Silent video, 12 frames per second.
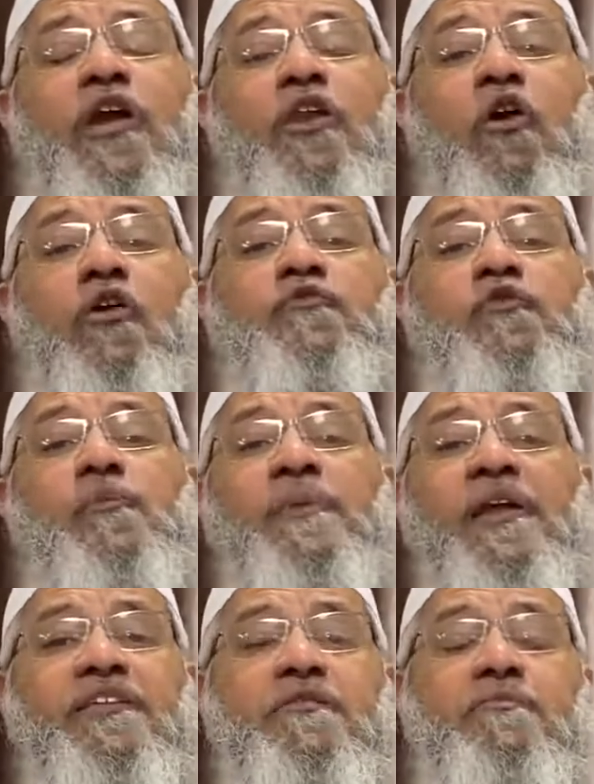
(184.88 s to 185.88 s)
you can also
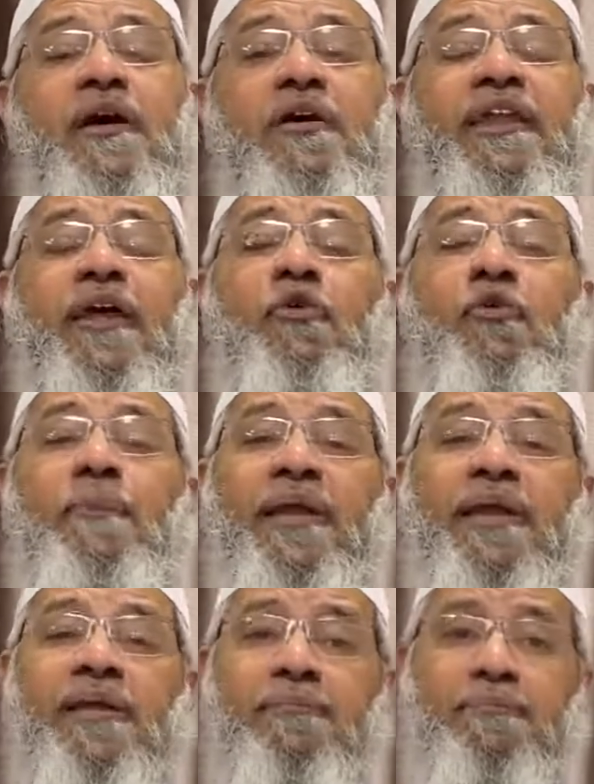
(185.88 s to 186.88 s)
pray Jummah in an
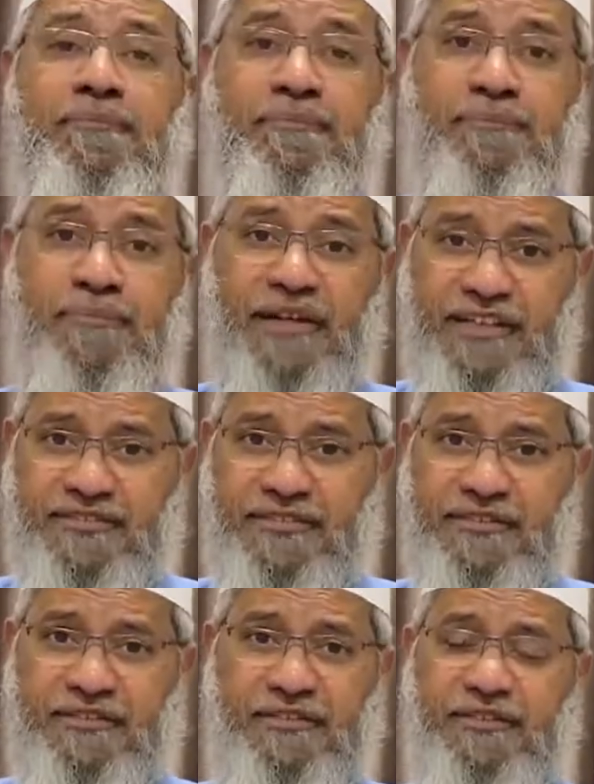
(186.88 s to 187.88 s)
open
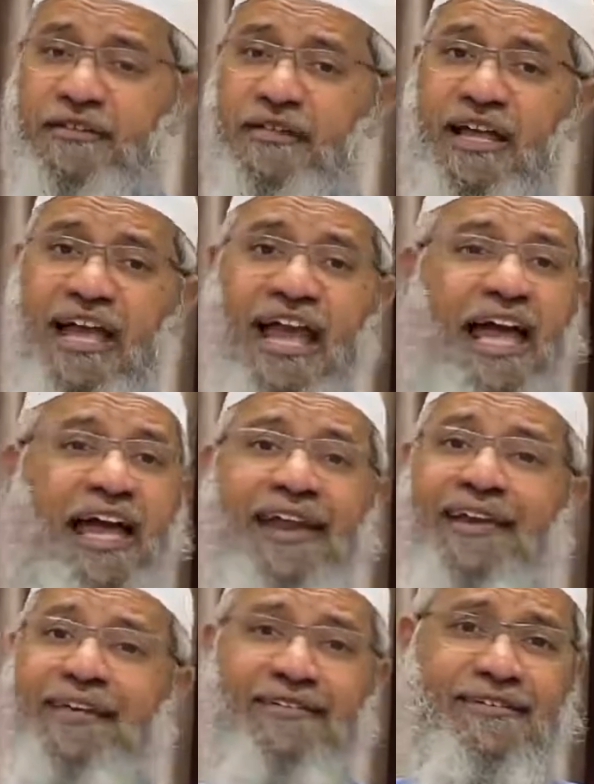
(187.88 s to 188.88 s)
place.
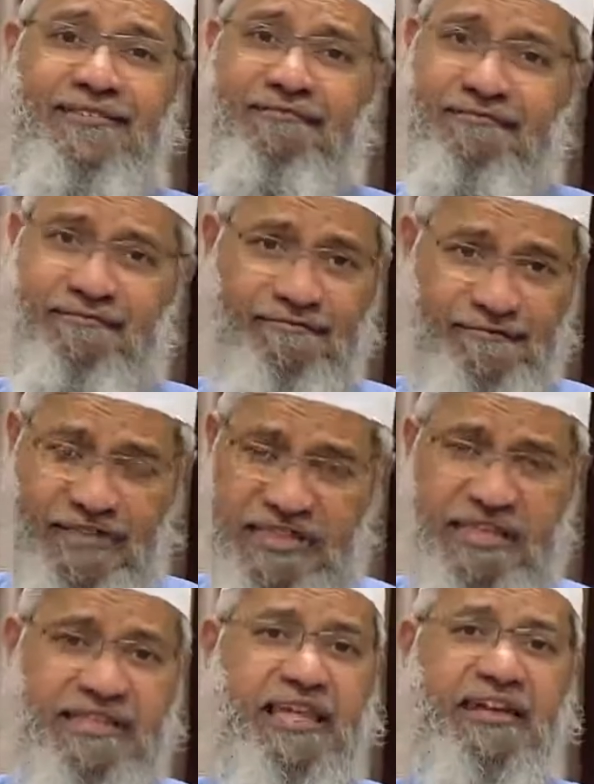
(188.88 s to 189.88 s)
And we
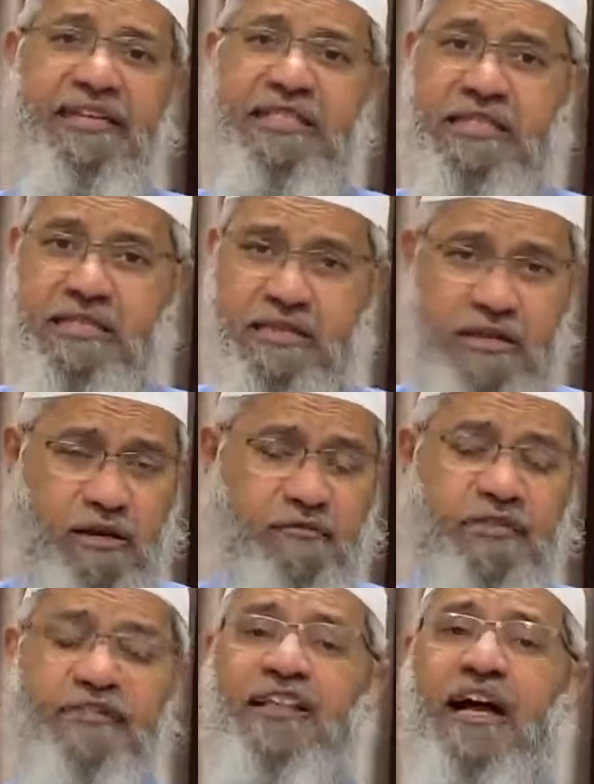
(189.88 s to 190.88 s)
see that in the seerah
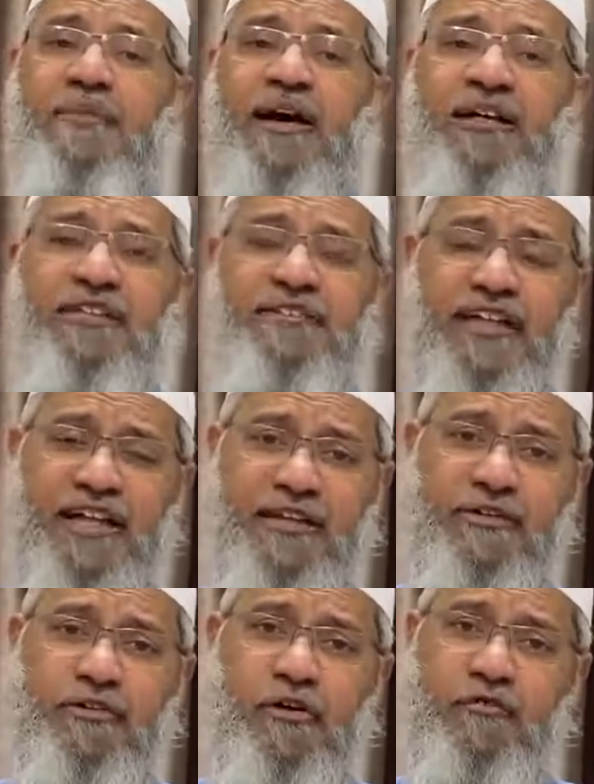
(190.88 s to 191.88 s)
of the Sahabas
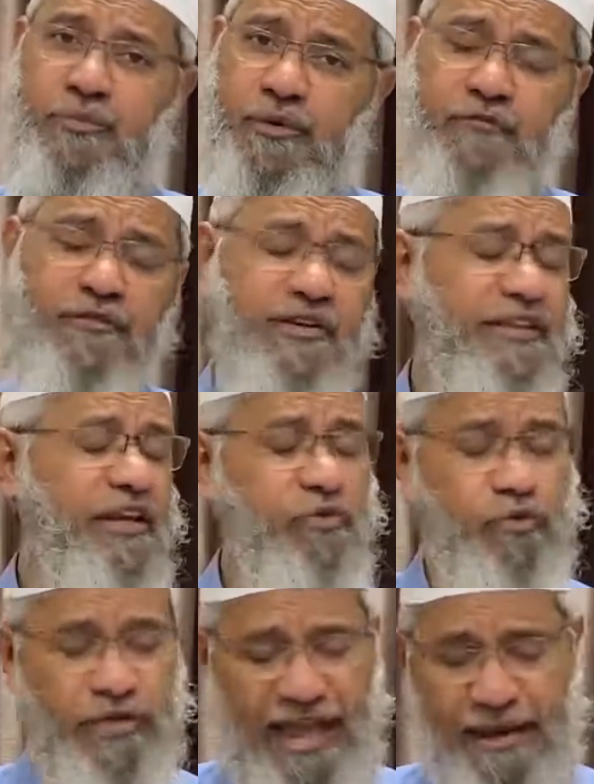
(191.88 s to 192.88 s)
and of the Prophet that
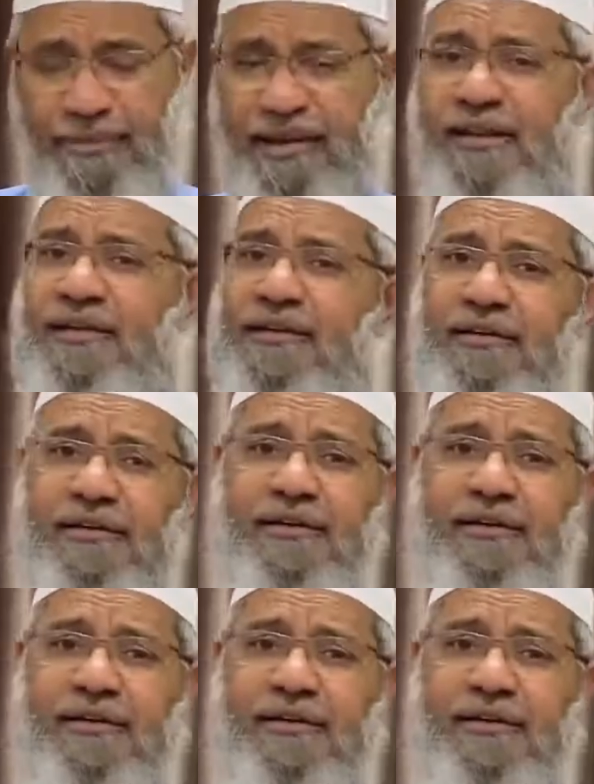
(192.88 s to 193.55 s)
you can pray.